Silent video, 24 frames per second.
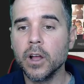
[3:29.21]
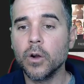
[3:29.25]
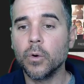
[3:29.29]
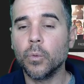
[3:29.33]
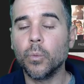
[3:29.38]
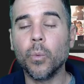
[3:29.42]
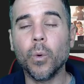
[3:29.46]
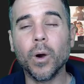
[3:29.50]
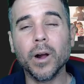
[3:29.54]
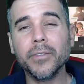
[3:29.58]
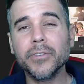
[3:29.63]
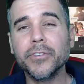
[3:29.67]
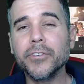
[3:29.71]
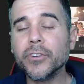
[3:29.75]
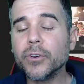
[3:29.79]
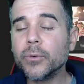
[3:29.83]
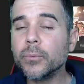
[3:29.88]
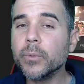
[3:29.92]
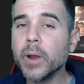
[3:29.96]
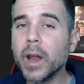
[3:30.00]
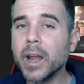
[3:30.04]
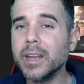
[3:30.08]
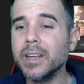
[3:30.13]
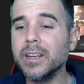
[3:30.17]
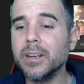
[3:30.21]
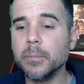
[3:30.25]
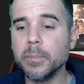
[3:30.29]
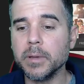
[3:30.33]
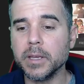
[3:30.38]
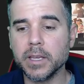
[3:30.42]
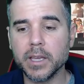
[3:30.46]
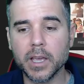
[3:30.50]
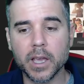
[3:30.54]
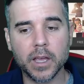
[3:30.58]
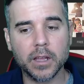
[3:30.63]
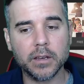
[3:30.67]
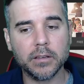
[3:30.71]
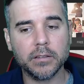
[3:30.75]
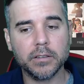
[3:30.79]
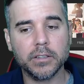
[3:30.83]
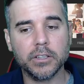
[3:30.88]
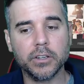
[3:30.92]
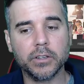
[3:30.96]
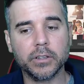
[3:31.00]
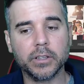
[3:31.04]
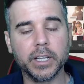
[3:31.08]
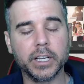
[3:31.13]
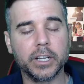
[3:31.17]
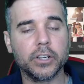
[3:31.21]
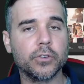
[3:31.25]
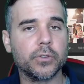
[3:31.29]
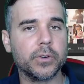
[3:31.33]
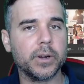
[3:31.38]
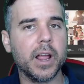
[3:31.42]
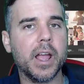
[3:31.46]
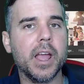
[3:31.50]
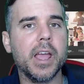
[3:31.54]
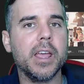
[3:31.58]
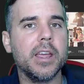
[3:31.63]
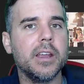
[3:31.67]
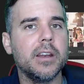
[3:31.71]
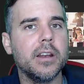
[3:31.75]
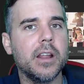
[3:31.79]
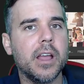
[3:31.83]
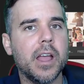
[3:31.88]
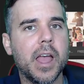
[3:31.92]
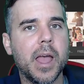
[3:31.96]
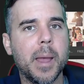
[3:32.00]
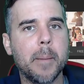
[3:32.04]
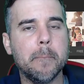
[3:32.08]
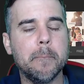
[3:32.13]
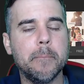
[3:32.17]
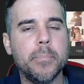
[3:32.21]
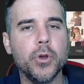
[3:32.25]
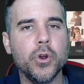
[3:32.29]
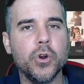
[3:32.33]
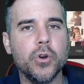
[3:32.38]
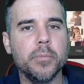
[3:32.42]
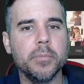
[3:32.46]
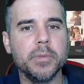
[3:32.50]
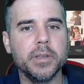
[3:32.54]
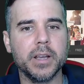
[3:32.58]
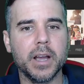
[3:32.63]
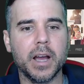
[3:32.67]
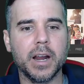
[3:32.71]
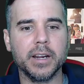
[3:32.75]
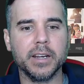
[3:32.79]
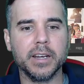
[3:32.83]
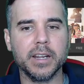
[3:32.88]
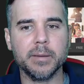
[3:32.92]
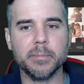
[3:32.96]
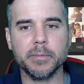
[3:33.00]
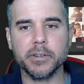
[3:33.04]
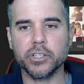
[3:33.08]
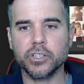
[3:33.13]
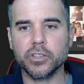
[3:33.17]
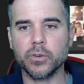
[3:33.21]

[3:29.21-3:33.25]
Once you're ready to begin, you click Create, and boom, you got an image.